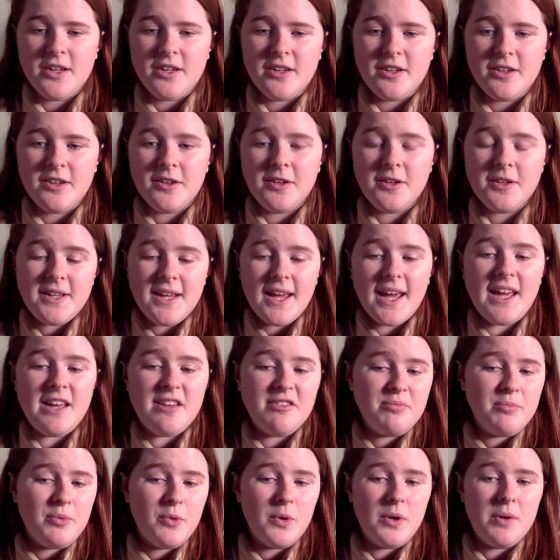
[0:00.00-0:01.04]
God
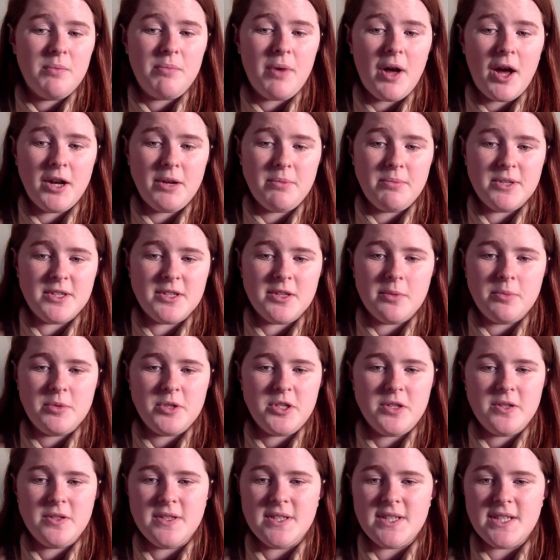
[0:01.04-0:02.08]
gave Paul and Barnabas
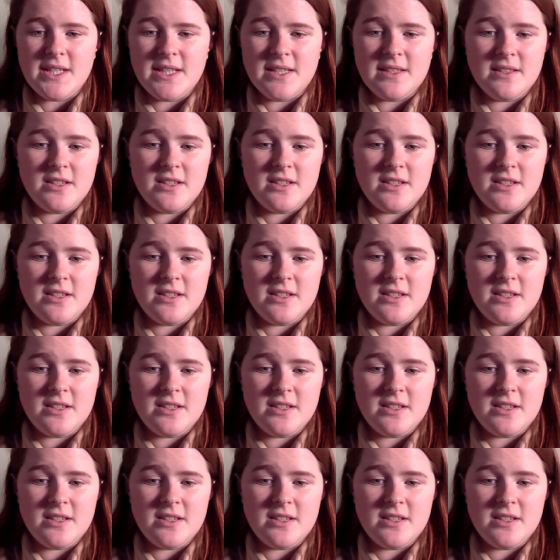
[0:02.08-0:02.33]
opportunities